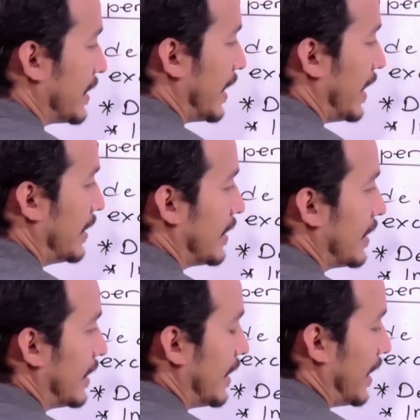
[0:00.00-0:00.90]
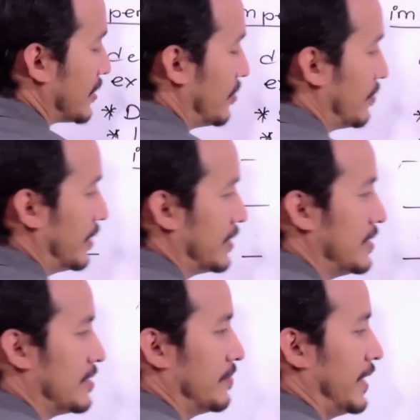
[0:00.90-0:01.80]
and SNO
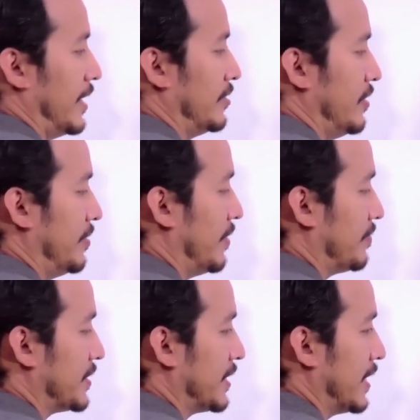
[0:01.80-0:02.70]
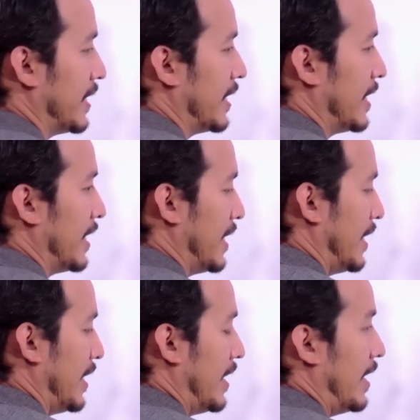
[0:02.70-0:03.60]
questions with auxiliary verbs.
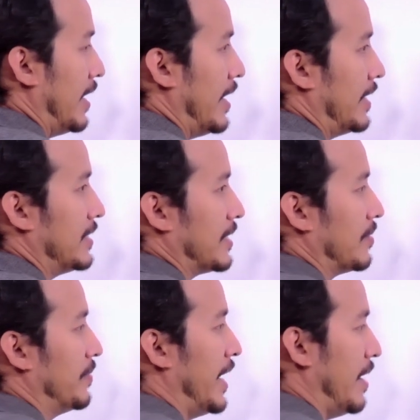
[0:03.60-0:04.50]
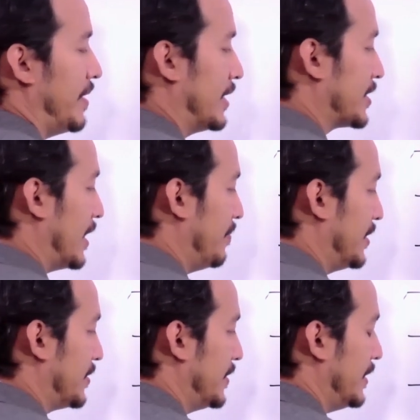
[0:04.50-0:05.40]
And we have
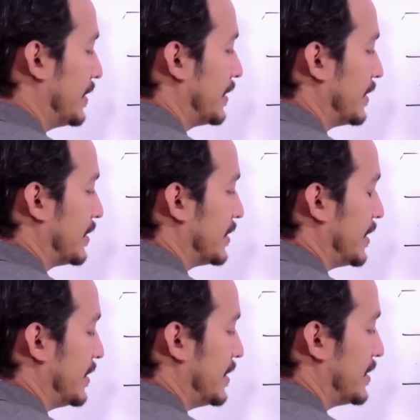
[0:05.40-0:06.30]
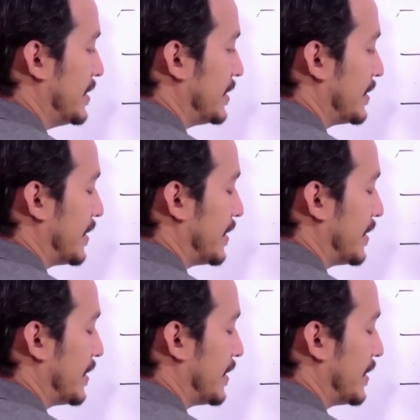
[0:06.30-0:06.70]
exclamatory sentences.